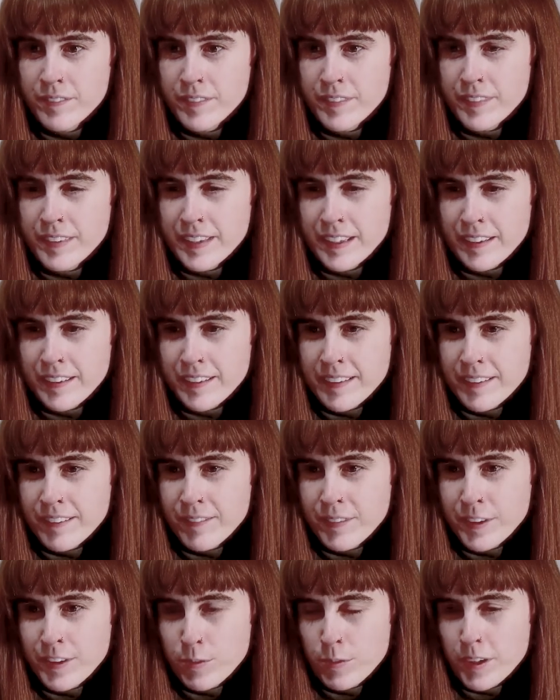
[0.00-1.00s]
That
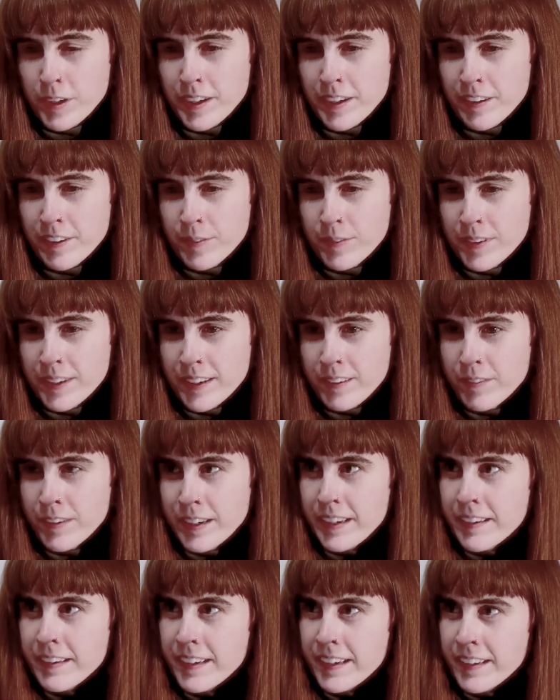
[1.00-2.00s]
when they're writing something, it
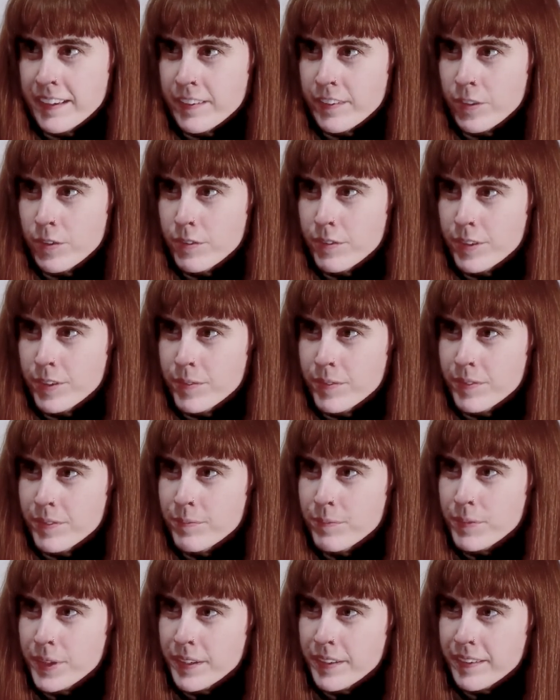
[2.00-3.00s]
really takes over them,
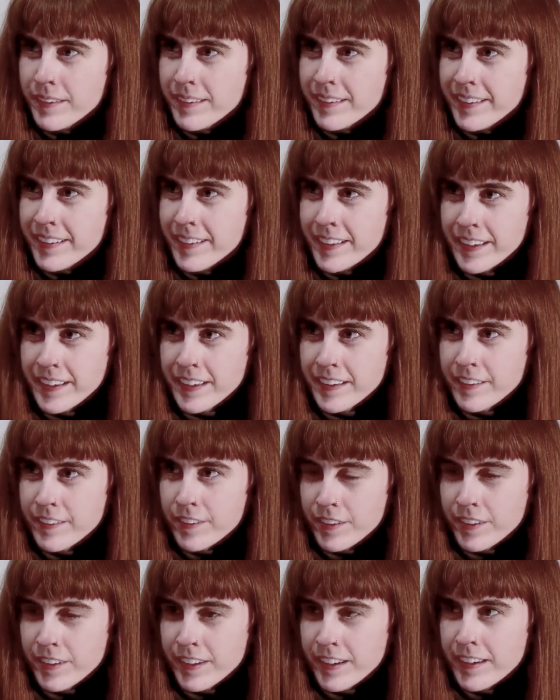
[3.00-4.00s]
and they get
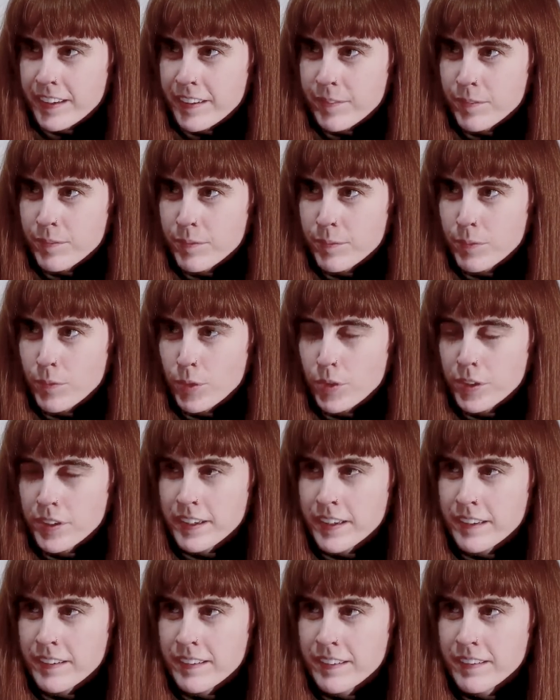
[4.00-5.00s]
sucked in and brought
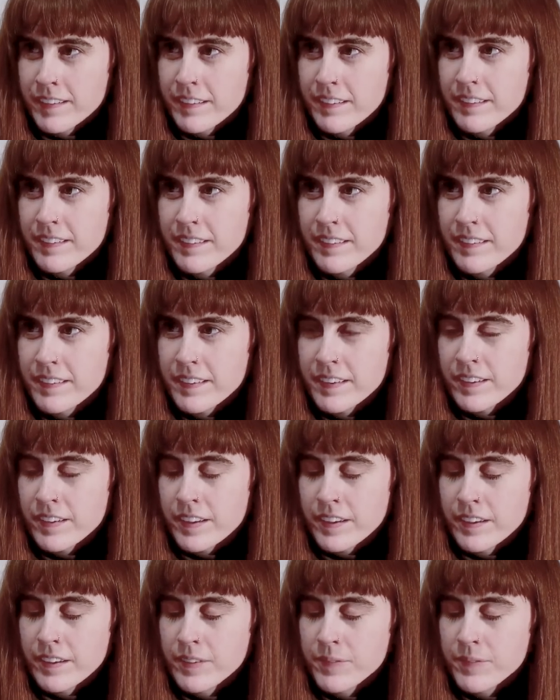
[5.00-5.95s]
down. I don't know.